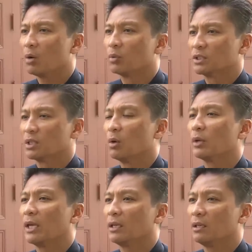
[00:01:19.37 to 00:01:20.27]
was
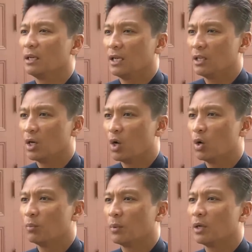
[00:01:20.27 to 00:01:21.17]
located in the
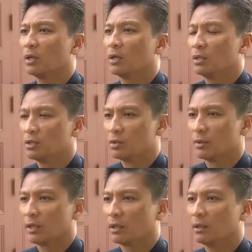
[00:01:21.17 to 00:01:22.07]
home
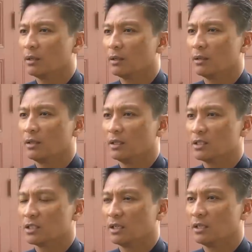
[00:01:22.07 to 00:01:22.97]
during the
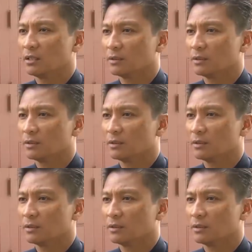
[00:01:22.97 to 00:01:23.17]
incident.